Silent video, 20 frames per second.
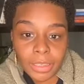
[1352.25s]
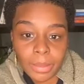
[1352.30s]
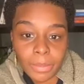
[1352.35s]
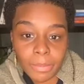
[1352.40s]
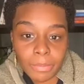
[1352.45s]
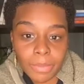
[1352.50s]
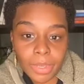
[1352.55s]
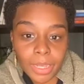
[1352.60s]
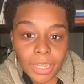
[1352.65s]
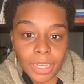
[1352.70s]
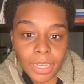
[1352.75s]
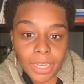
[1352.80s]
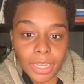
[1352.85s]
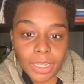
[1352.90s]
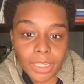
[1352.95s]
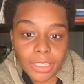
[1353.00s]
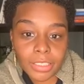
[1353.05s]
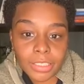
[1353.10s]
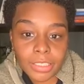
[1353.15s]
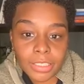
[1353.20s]

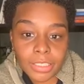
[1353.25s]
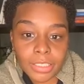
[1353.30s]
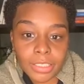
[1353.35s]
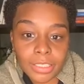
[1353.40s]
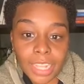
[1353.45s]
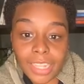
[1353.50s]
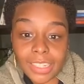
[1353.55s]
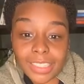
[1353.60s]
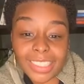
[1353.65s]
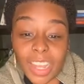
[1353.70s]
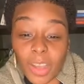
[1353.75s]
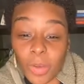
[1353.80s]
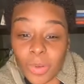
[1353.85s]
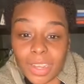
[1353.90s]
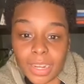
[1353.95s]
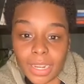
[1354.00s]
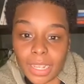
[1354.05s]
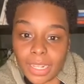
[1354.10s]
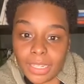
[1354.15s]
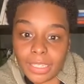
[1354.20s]
because that's not
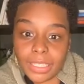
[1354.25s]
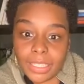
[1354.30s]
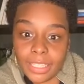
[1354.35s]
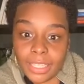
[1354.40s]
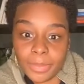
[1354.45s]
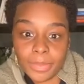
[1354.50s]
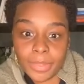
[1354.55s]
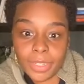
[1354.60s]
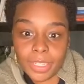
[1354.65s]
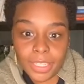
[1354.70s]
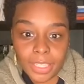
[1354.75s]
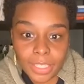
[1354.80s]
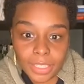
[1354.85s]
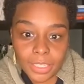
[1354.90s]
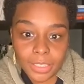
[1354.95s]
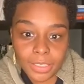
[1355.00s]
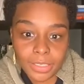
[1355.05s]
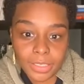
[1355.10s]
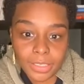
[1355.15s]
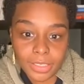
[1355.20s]
what got
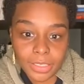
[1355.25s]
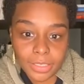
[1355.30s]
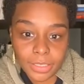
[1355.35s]
stimulated.